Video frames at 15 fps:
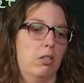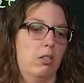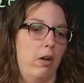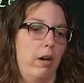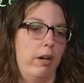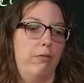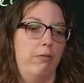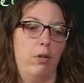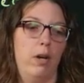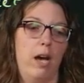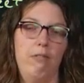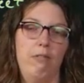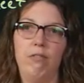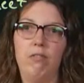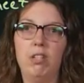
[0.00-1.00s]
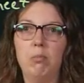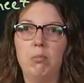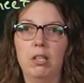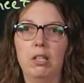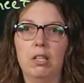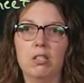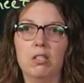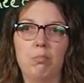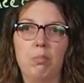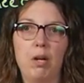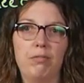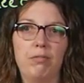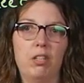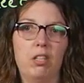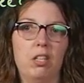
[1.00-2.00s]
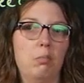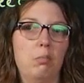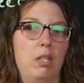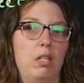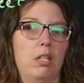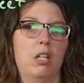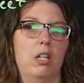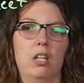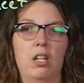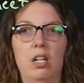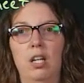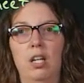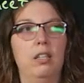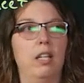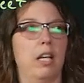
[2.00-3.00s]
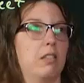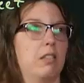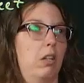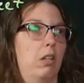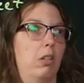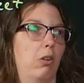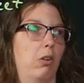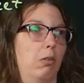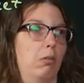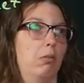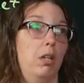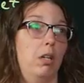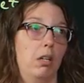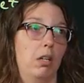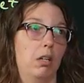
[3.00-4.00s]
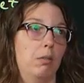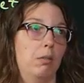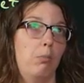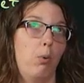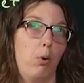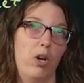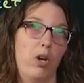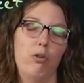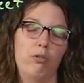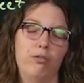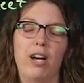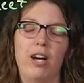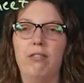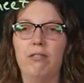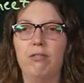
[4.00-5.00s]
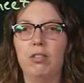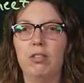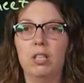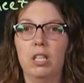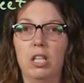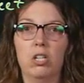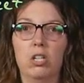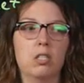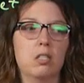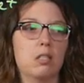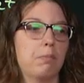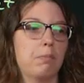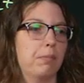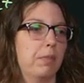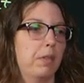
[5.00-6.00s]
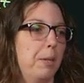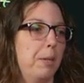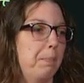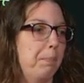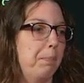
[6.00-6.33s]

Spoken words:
So if you add 15 milliliters of buffer to the beaker, that's going to go 0.05 liters. Okay.